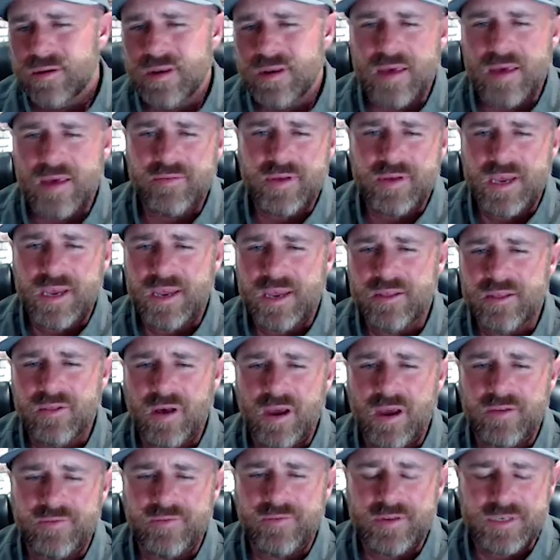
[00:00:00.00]
navigate
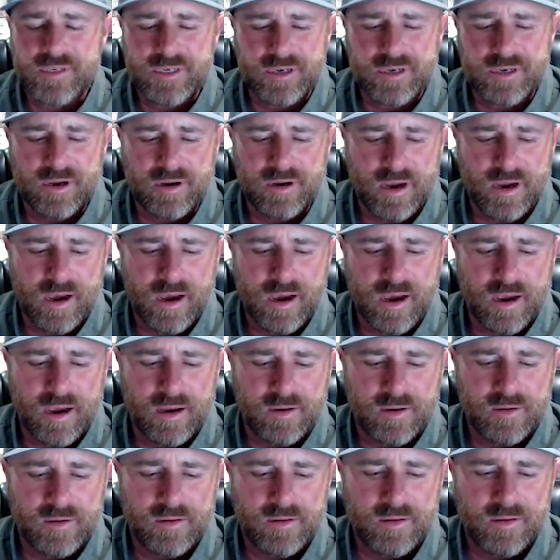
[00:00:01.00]
life as a young
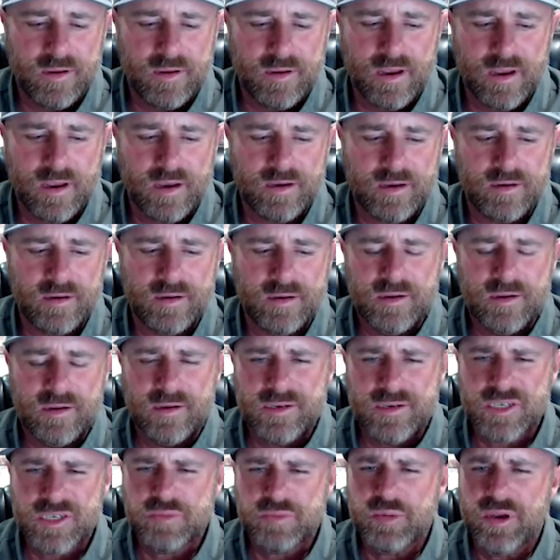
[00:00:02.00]
guy and
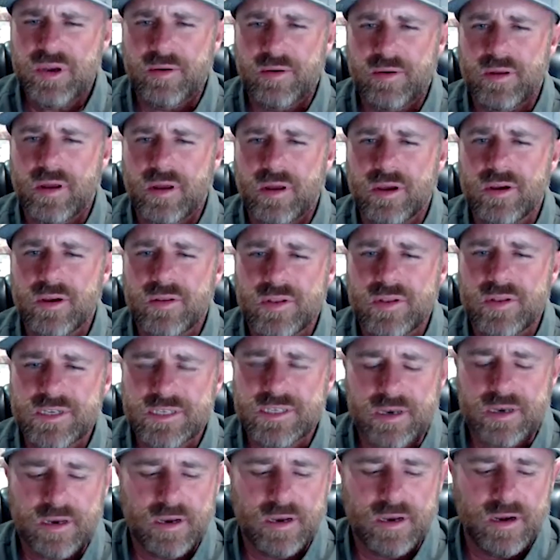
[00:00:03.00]
just be a good
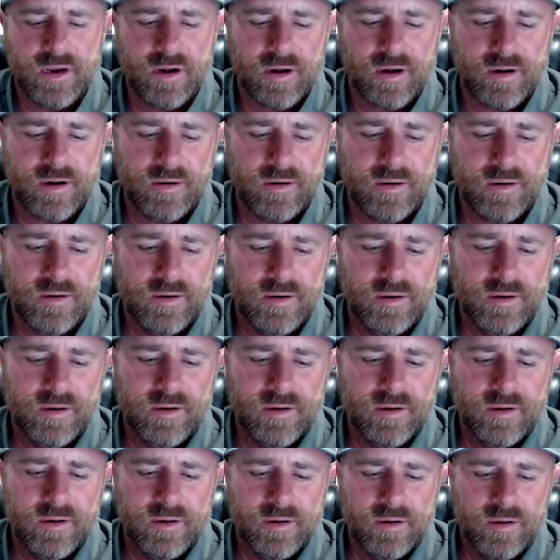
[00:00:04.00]
listening ear.
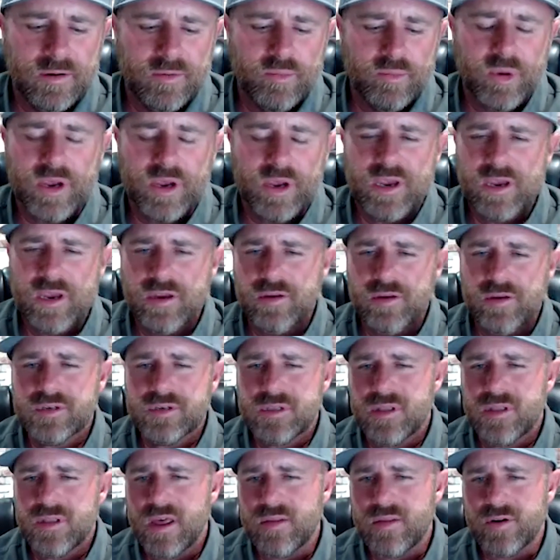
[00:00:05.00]
But he
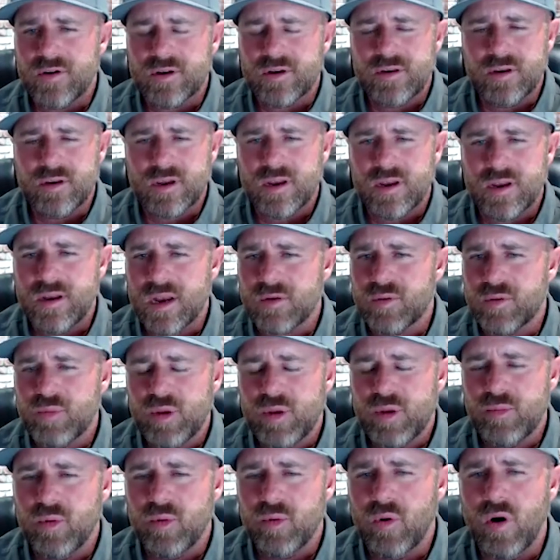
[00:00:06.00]
used leather to connect with
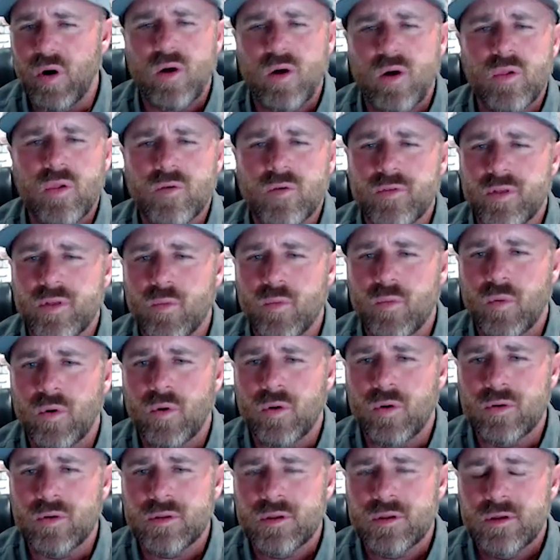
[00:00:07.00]
people all over the
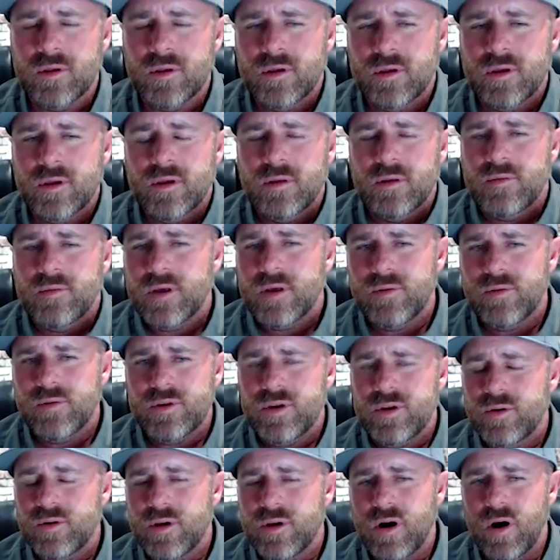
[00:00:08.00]
world. Like
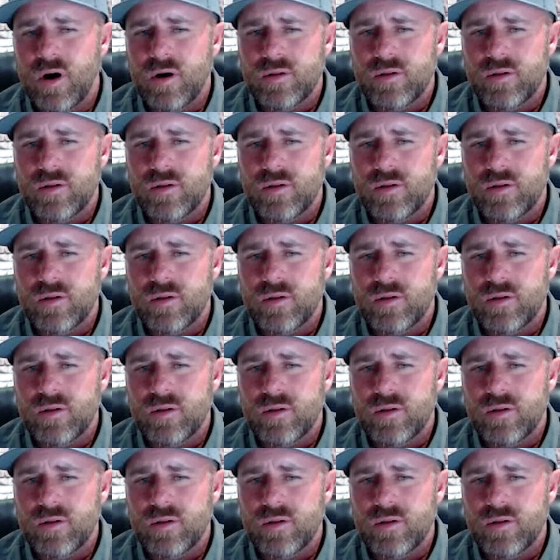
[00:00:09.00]
when you